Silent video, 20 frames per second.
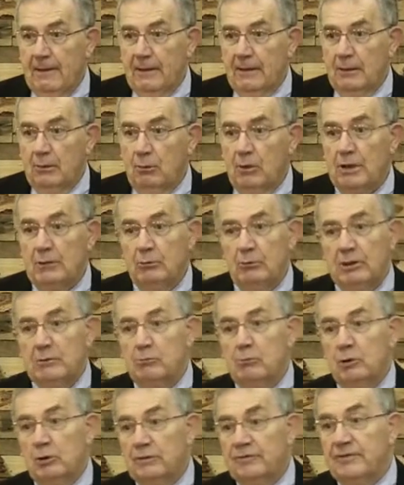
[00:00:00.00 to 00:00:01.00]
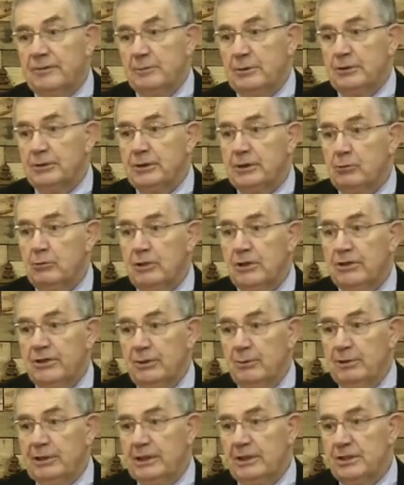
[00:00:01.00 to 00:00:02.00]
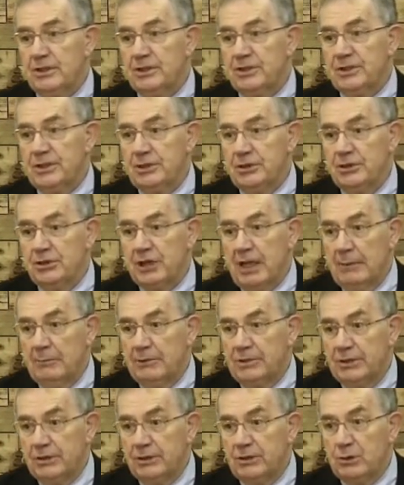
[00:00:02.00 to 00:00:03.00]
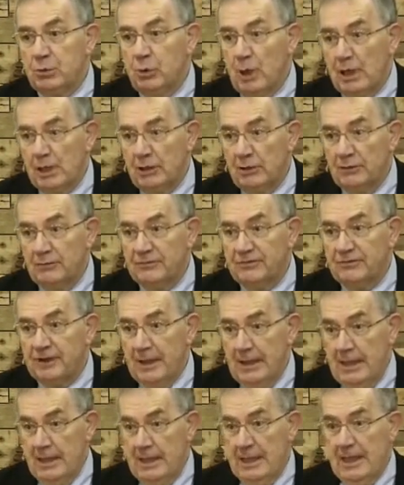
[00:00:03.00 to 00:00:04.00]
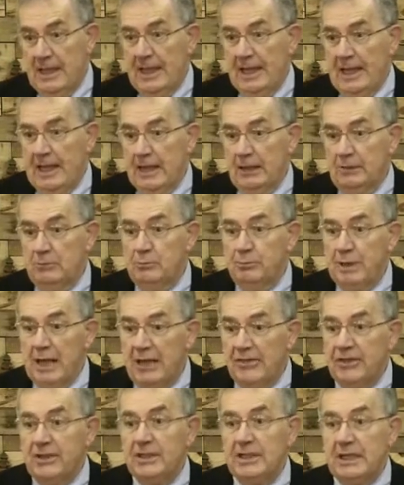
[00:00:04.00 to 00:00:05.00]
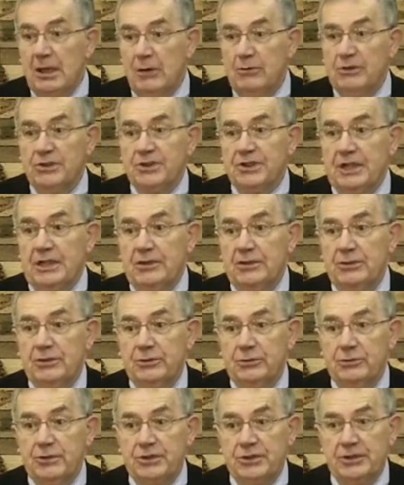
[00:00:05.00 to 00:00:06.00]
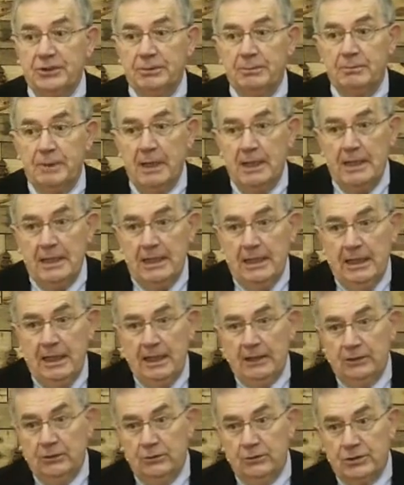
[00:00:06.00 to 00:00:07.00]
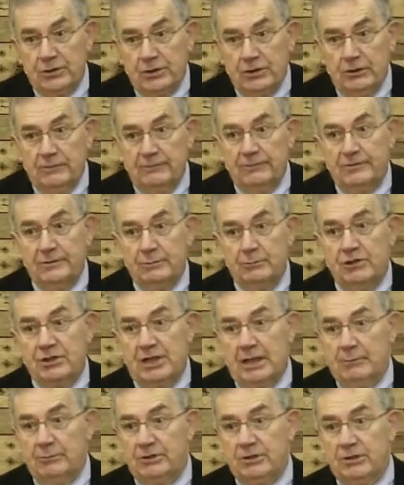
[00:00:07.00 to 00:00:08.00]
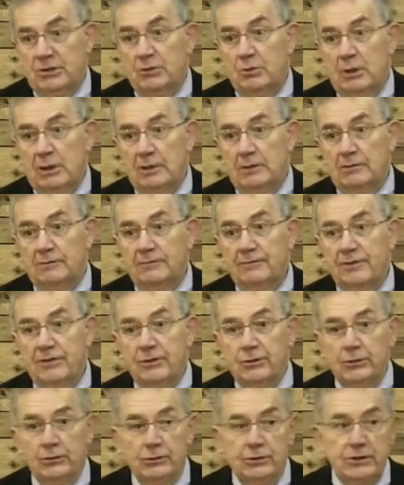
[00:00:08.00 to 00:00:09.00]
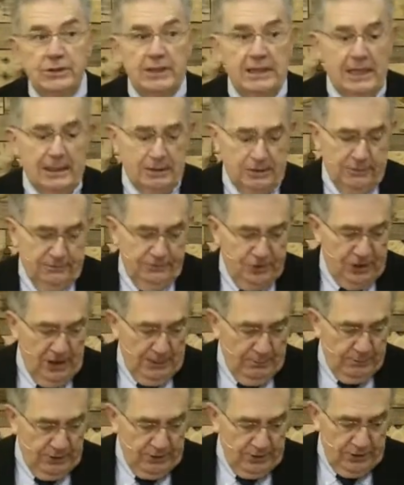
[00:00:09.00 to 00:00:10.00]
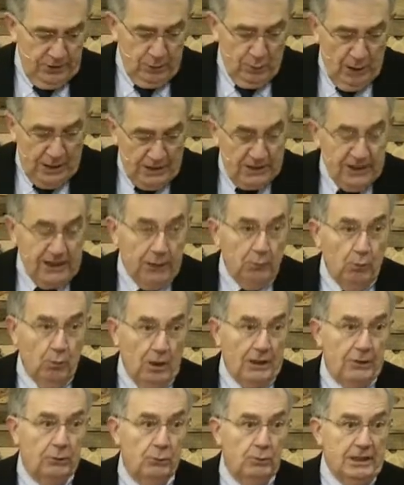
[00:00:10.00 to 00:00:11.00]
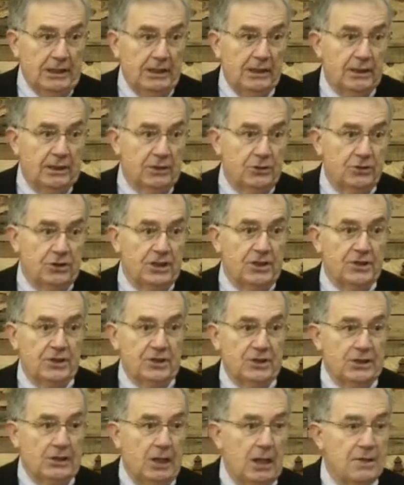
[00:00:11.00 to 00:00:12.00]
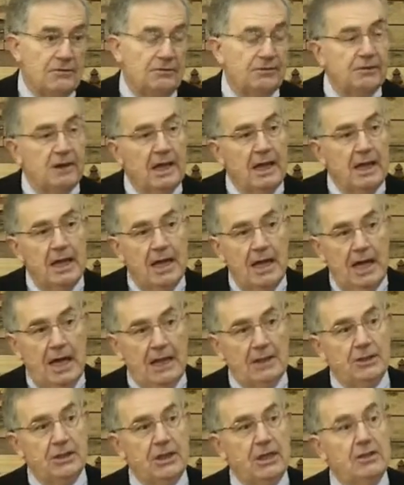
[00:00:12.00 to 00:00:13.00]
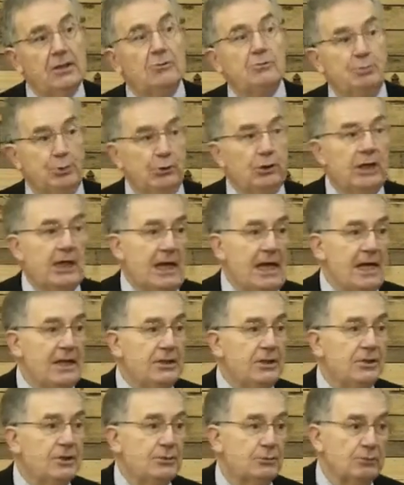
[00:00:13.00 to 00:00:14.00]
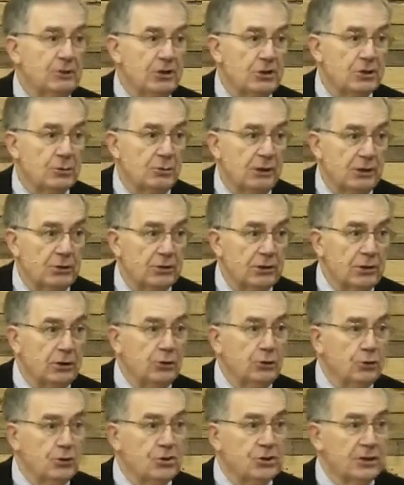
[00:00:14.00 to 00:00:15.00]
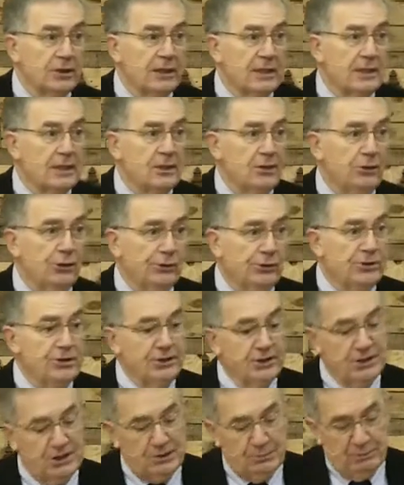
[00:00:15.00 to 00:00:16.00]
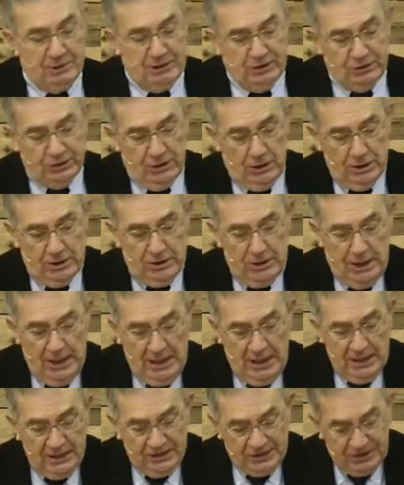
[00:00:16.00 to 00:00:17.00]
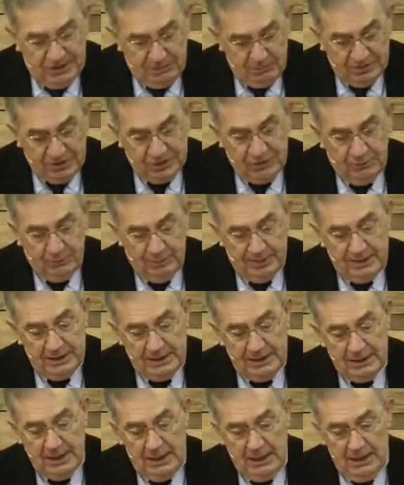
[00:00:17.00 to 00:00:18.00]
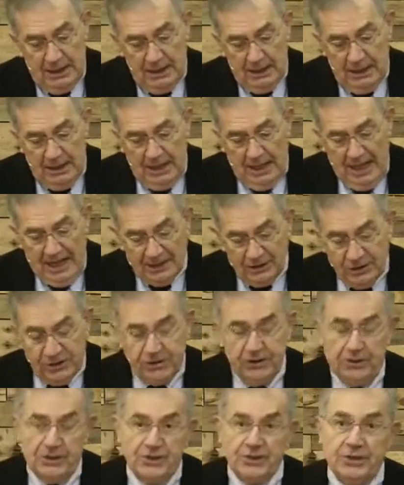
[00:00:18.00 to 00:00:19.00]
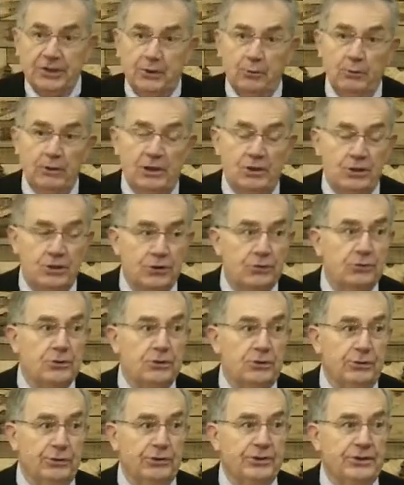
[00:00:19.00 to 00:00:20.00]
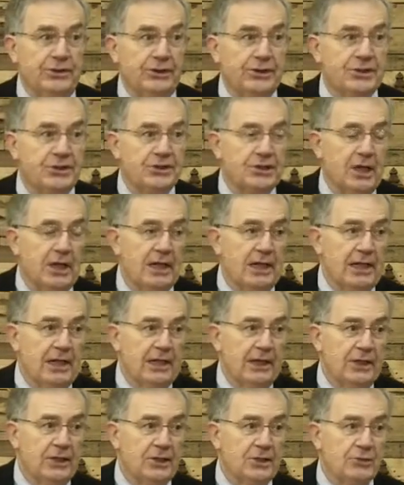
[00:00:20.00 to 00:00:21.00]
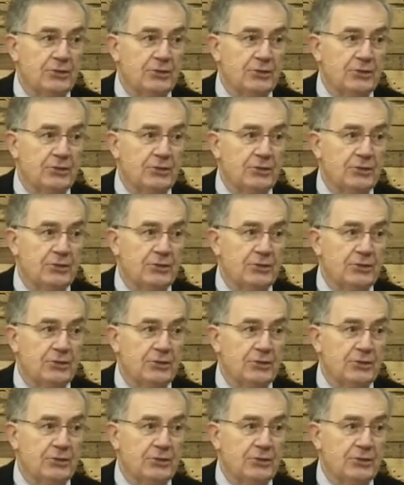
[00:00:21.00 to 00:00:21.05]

The one we're more familiar with that begins in chapter 12 in Bethany outside Jerusalem and goes on from chapter 12 through to the end of chapter 20. One week in Jesus' life and the other bookend, which we don't usually notice, but John seems to be anxious that we should notice, is